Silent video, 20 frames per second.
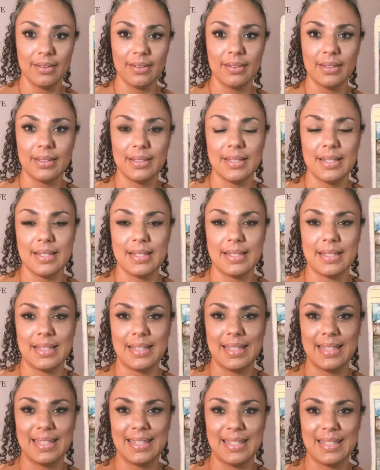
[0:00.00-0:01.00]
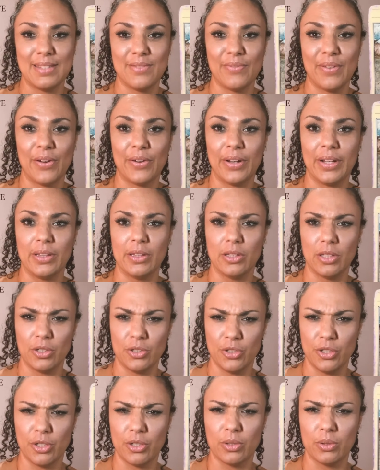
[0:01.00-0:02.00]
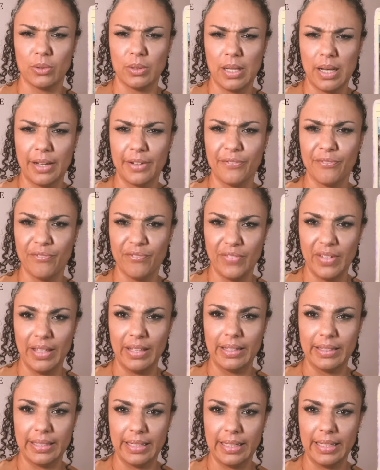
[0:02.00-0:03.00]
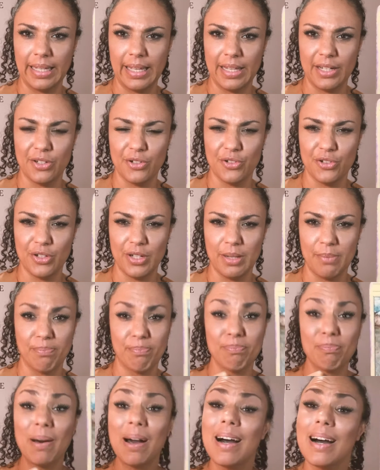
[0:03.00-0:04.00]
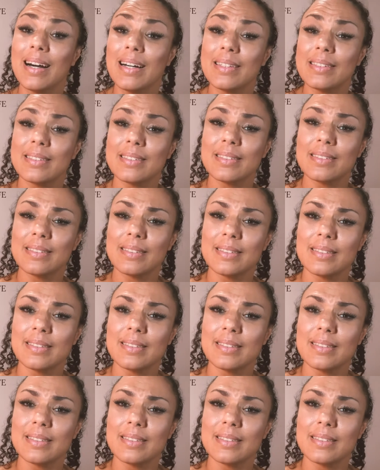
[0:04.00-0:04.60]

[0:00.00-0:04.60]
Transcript: This is very logical, unfeeling energy, but